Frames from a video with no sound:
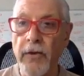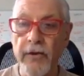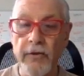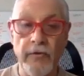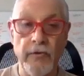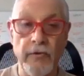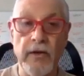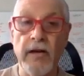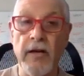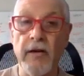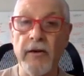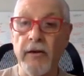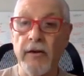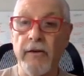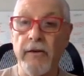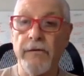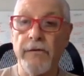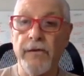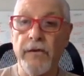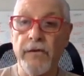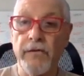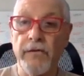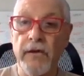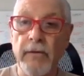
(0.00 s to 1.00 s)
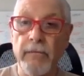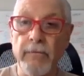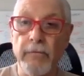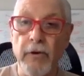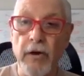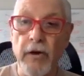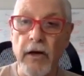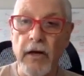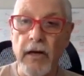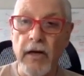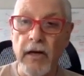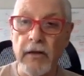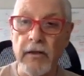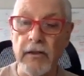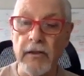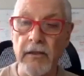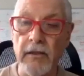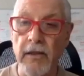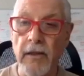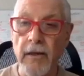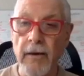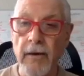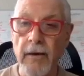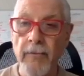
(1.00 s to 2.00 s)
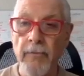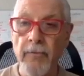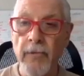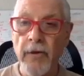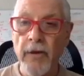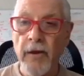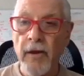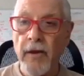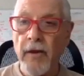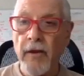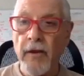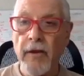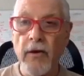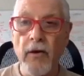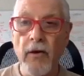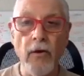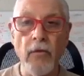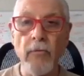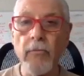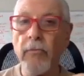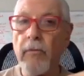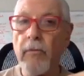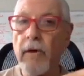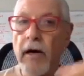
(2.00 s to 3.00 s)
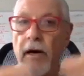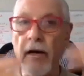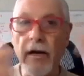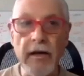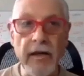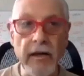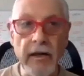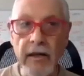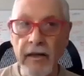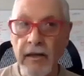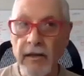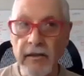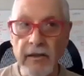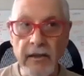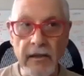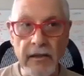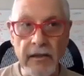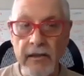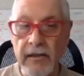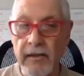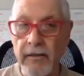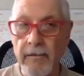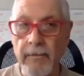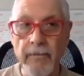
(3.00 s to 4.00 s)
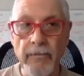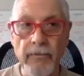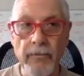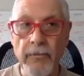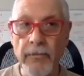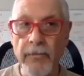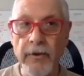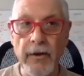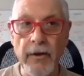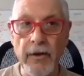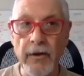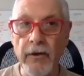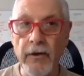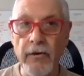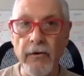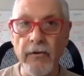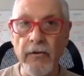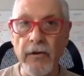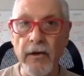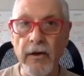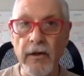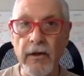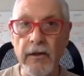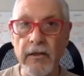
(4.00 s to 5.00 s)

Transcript: 350 products, the whole marketing system, you know,